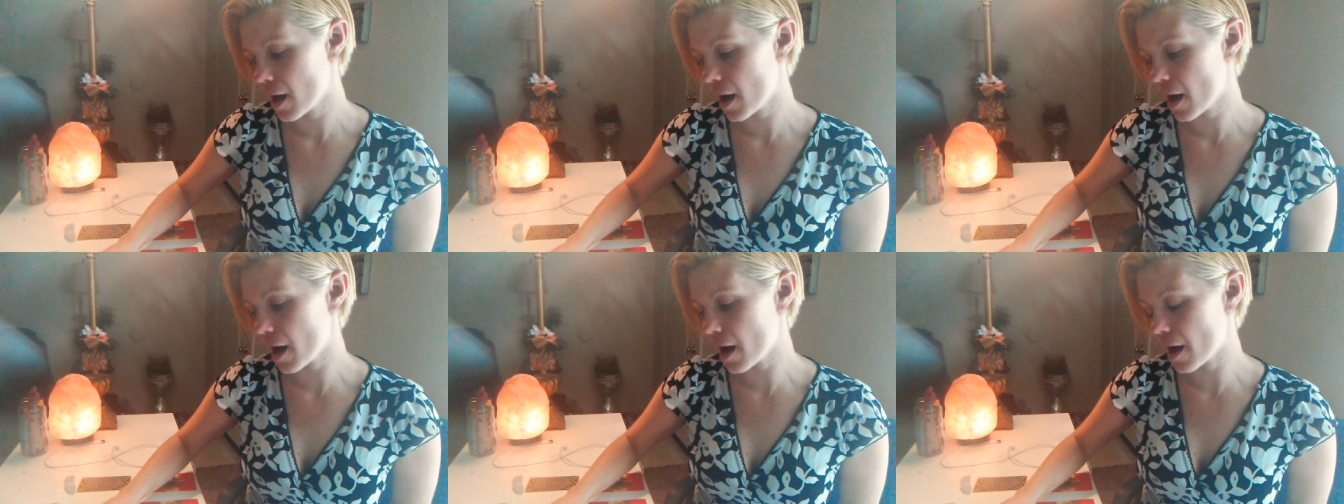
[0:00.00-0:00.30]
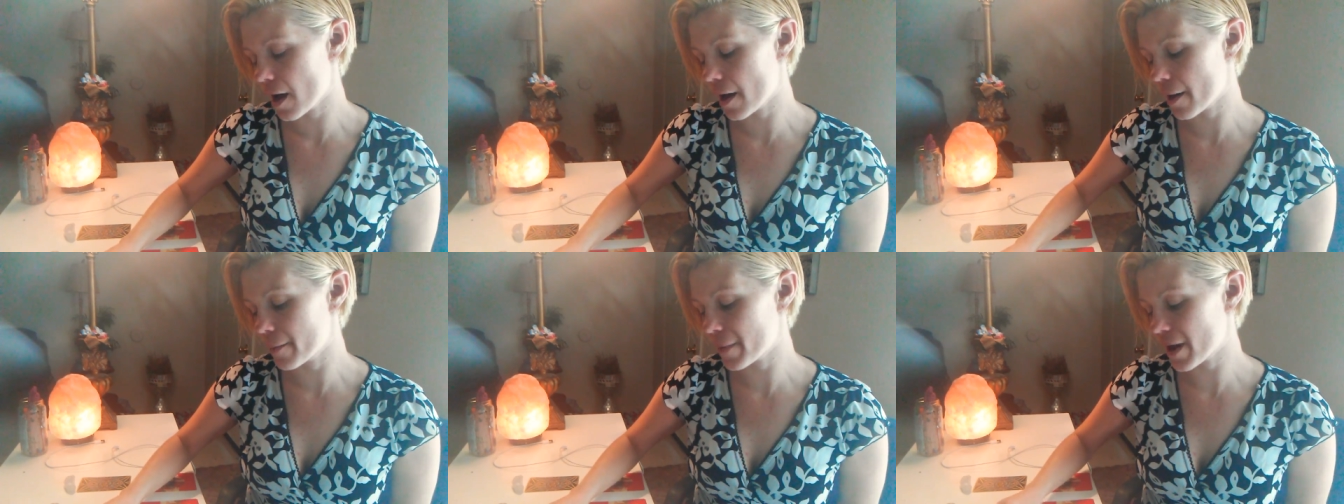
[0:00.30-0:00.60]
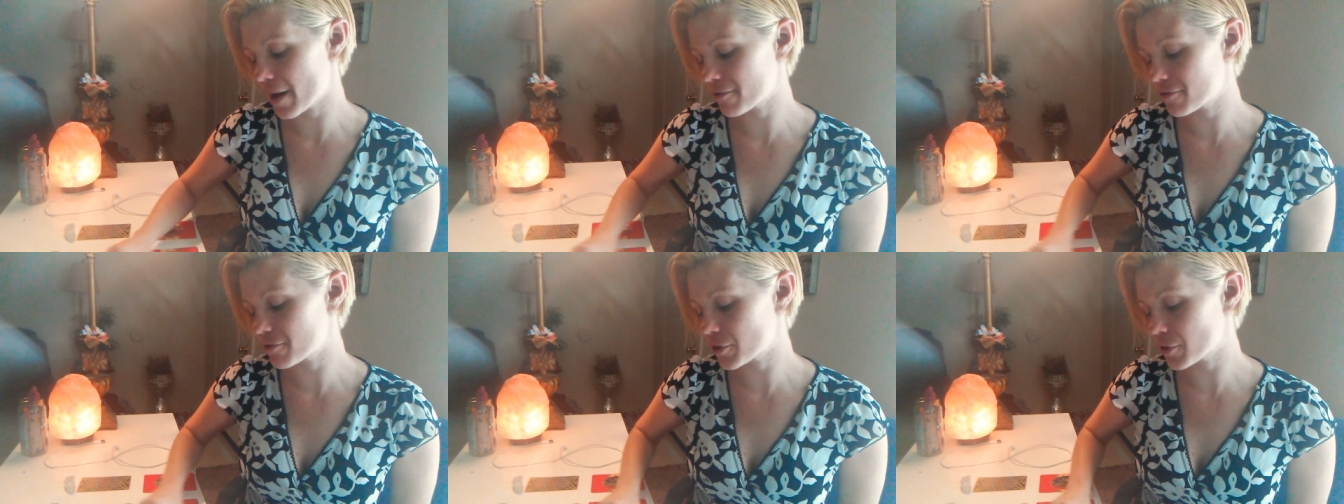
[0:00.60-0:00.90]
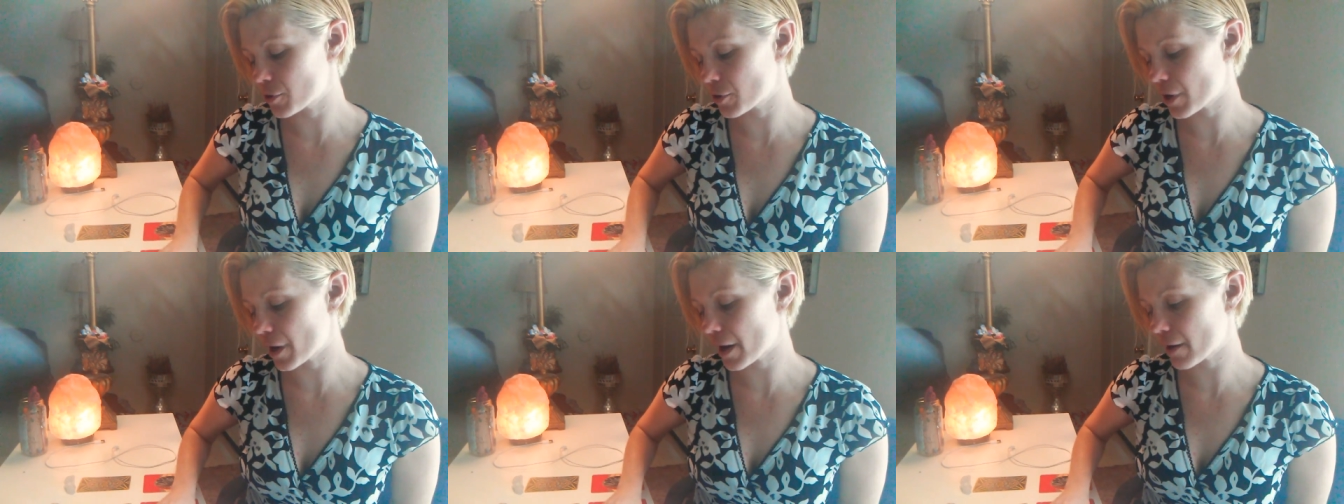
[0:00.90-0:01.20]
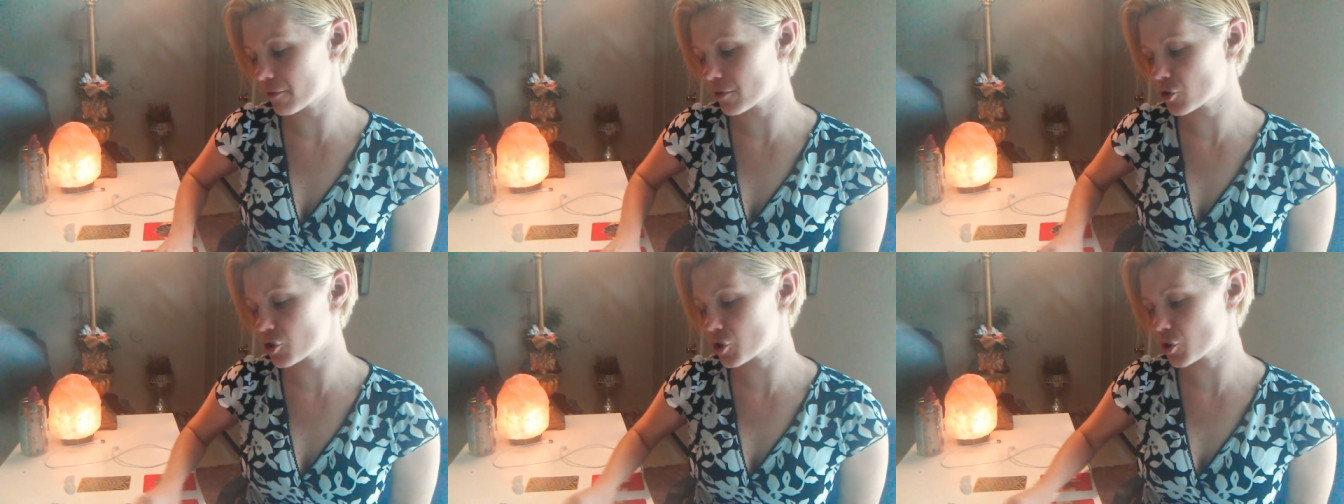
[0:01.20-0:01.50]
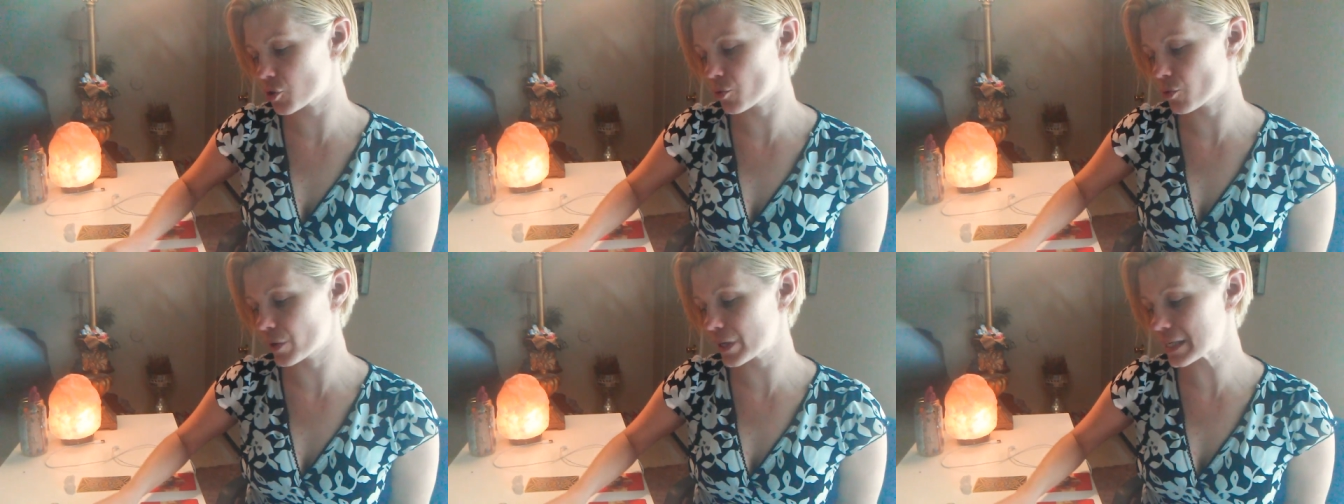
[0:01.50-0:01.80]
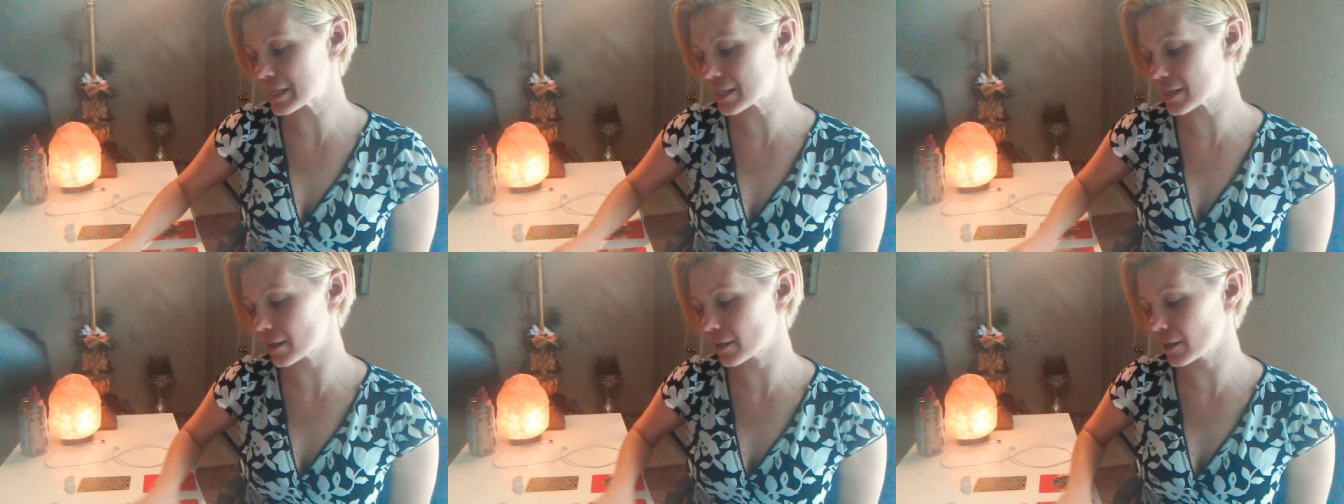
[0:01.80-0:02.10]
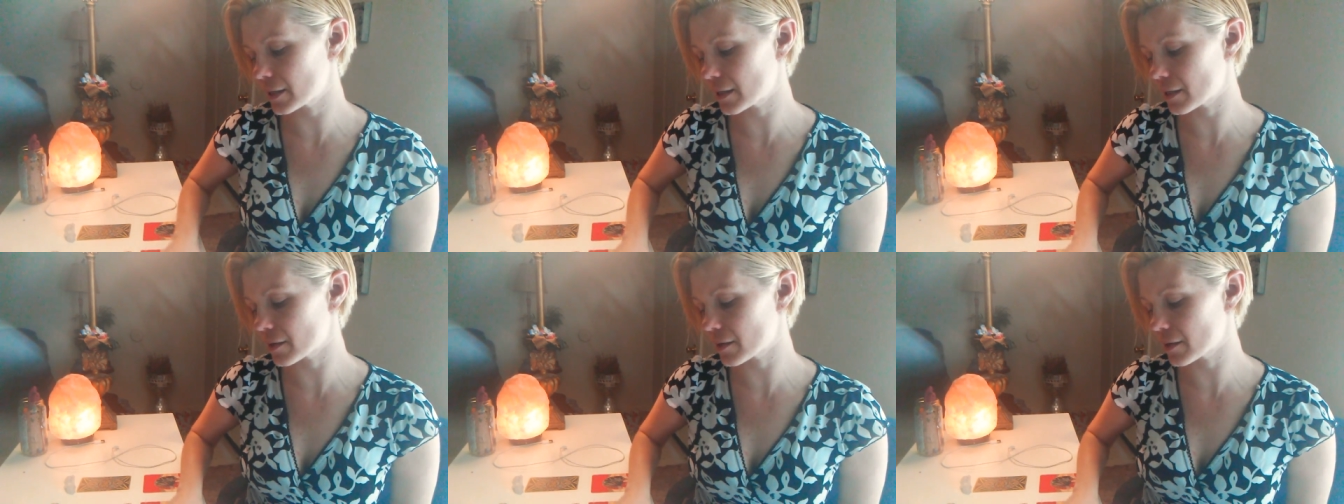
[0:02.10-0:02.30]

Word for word: um, as, you, as you recently,